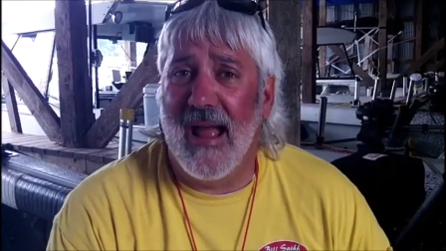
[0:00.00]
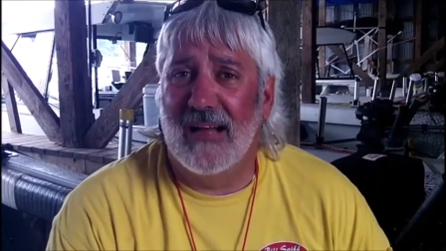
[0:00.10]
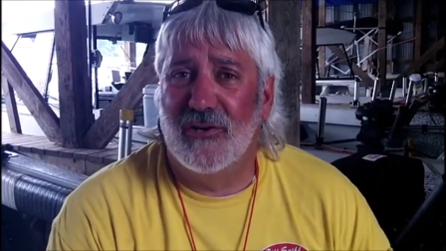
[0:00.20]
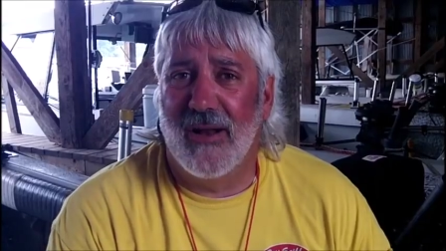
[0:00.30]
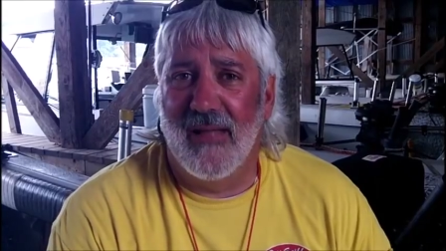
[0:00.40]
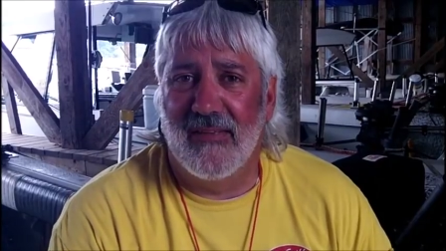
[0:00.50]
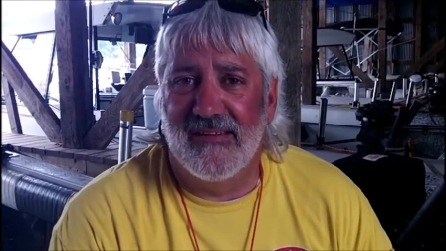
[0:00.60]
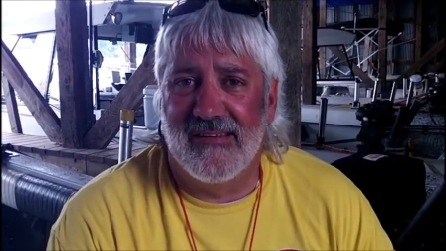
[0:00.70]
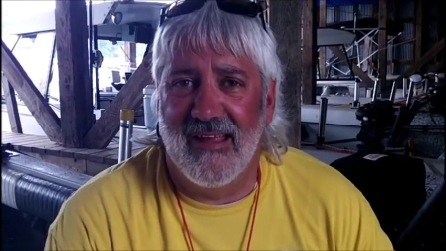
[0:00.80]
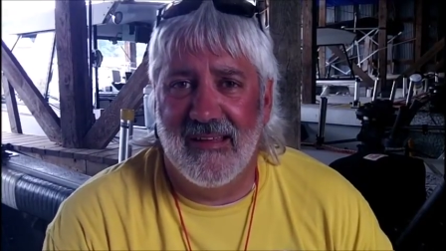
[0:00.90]
action on
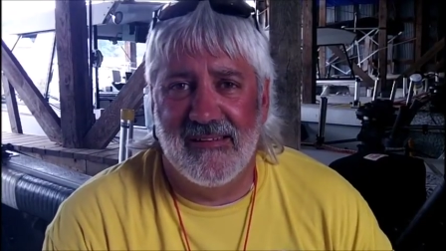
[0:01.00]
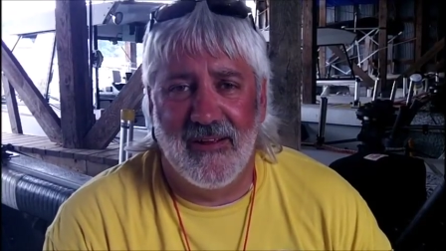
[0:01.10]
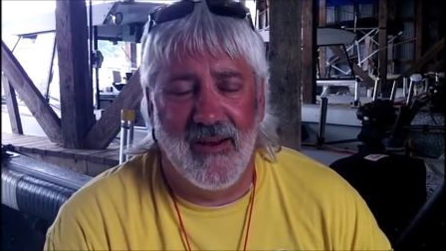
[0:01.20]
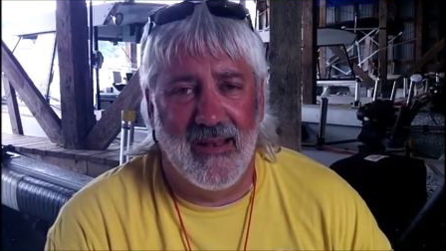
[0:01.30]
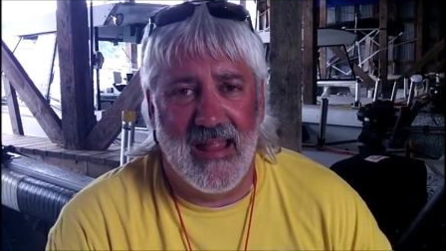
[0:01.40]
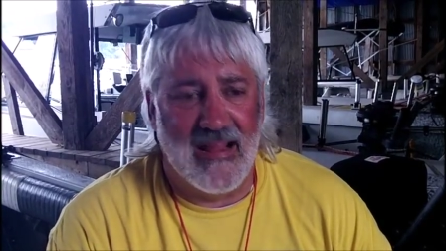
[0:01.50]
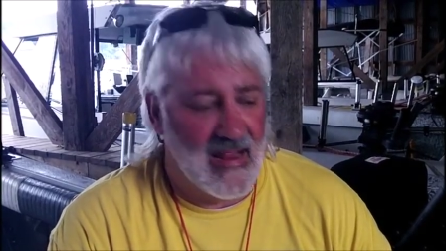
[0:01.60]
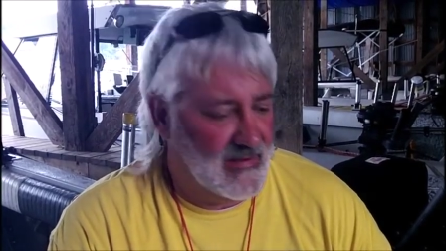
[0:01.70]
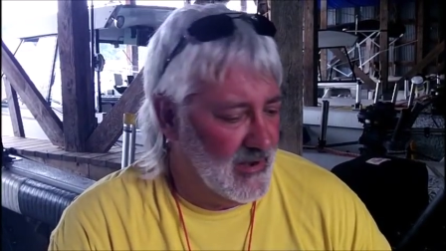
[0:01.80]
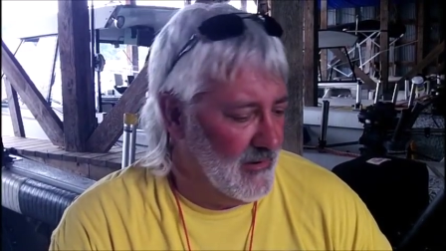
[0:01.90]
these kings here on Lake
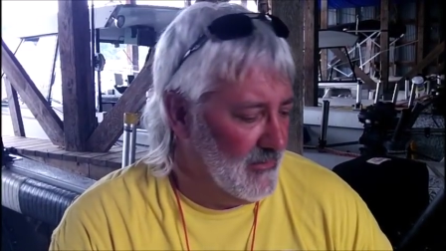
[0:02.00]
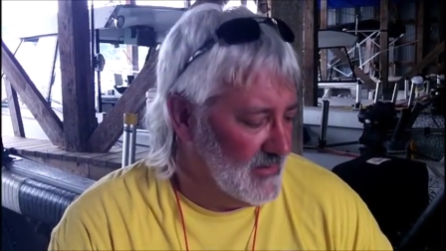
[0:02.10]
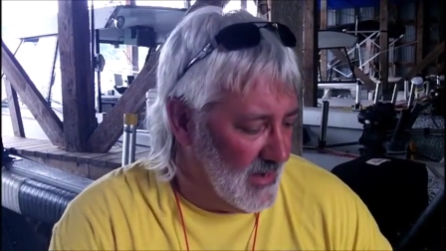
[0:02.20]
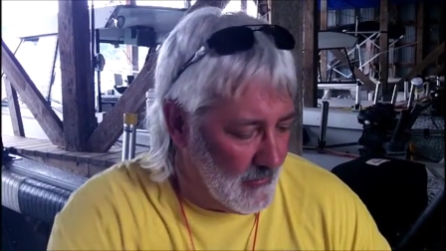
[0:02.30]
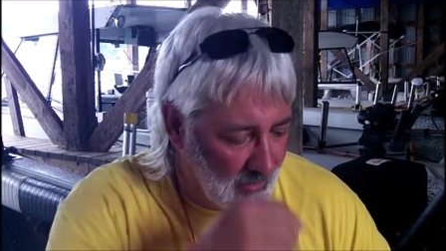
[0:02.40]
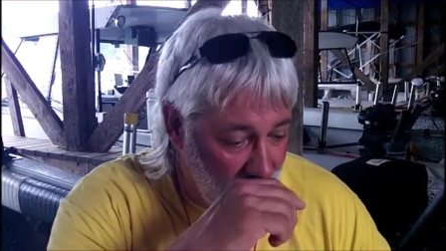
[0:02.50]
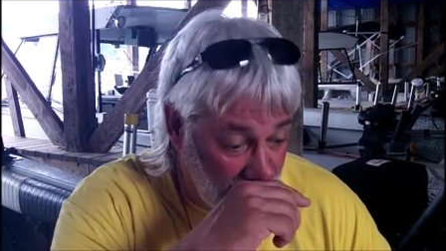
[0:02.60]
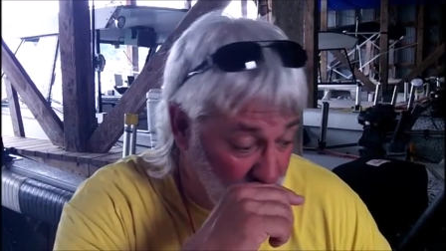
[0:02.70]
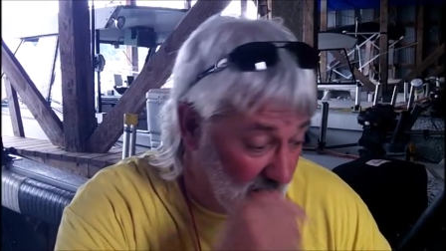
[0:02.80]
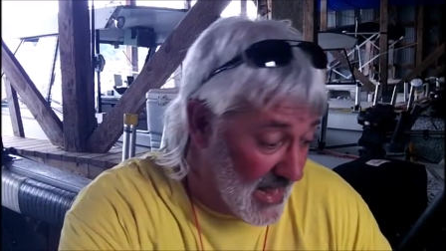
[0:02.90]
Ontario today. We're
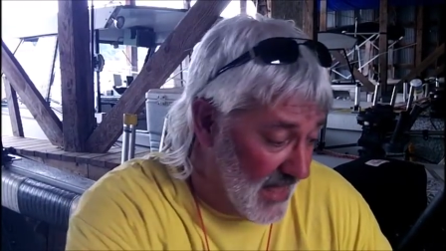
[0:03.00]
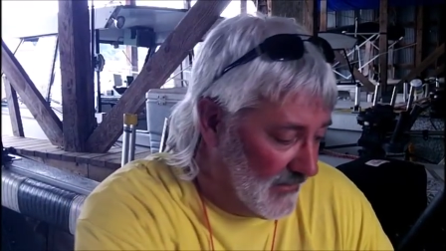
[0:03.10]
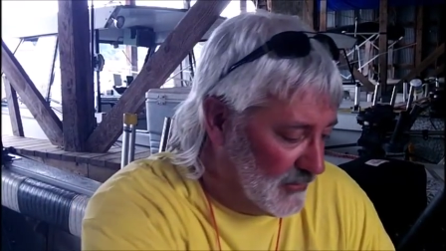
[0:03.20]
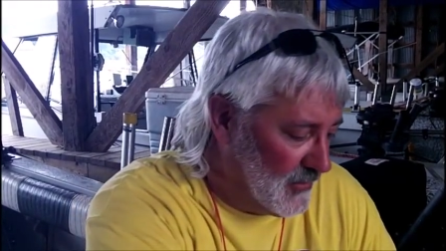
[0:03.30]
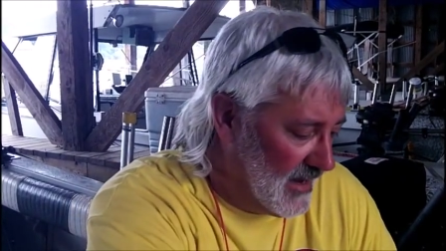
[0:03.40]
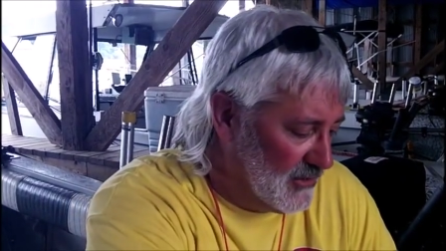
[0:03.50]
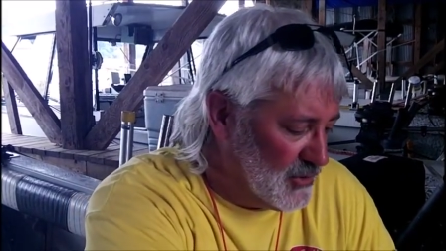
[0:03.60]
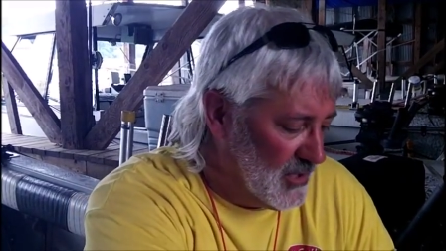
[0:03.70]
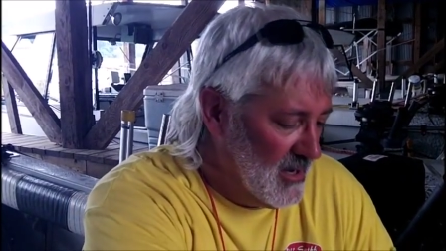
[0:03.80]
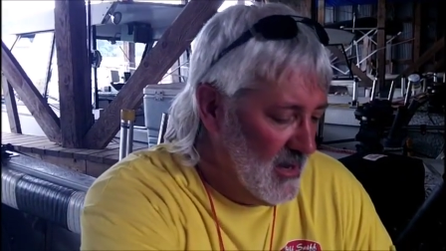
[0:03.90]
catching a lot in the trench.
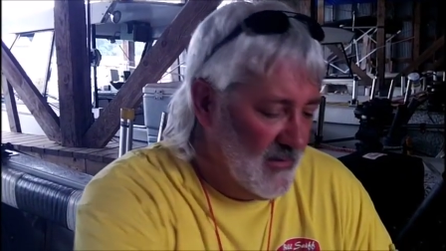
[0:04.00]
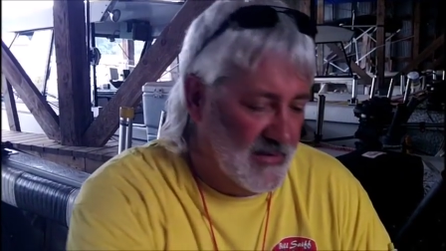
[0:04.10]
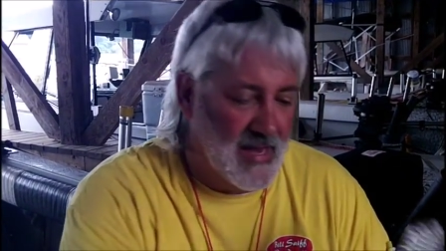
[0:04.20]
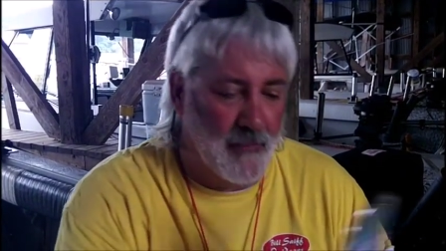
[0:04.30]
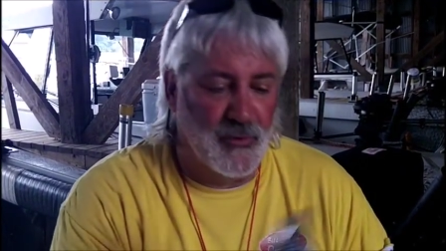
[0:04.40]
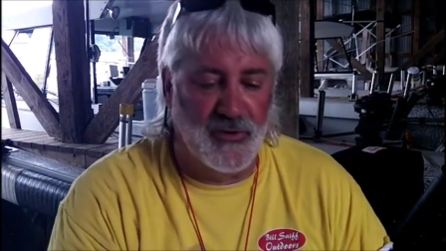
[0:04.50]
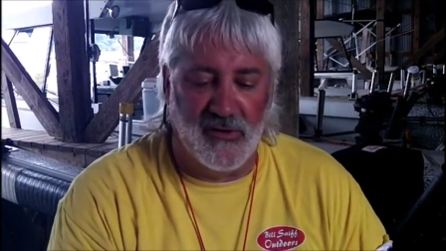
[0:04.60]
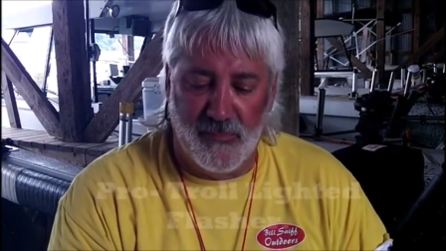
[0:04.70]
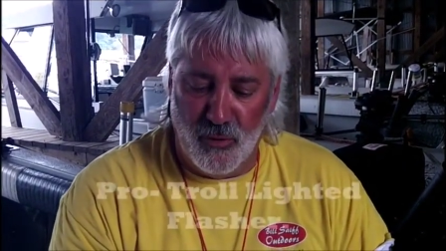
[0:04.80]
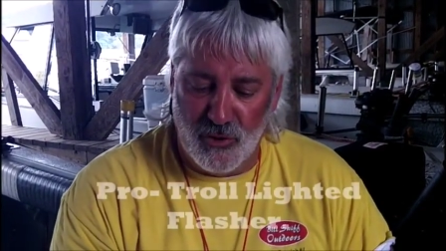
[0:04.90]
The
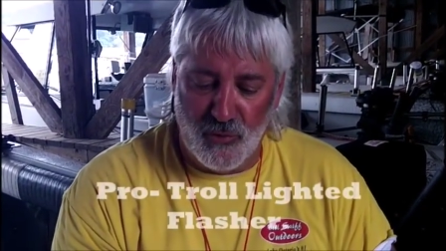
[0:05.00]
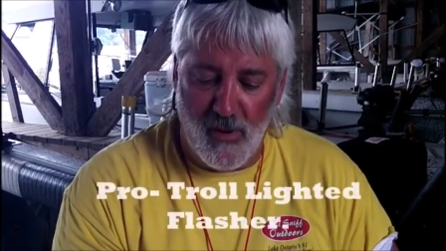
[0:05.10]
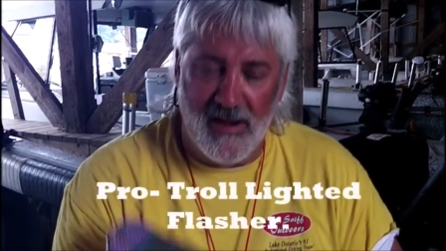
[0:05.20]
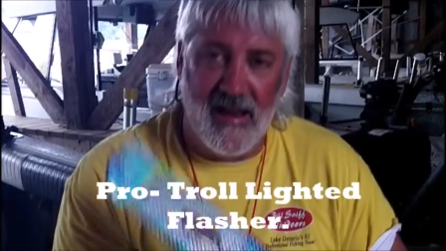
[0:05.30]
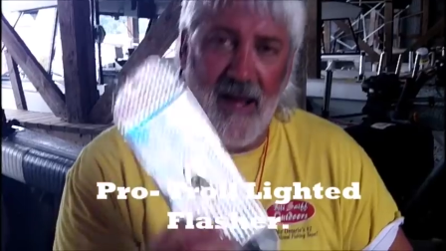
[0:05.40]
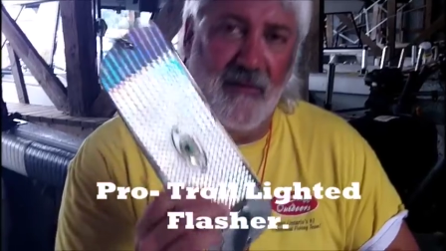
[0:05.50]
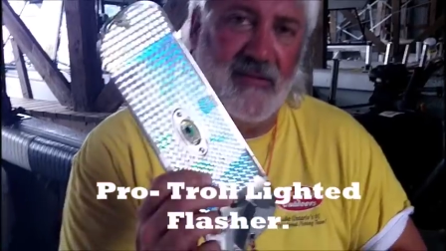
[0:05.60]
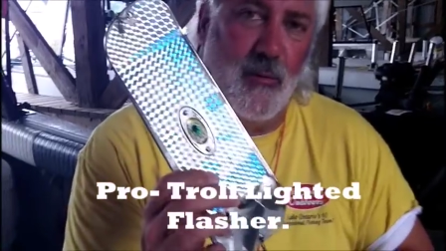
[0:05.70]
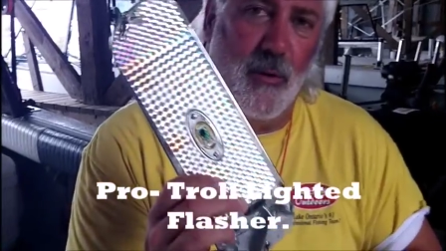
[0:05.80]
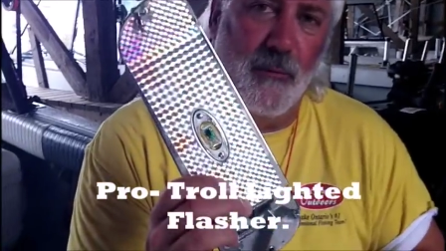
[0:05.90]
temperature's pushed way down, so we're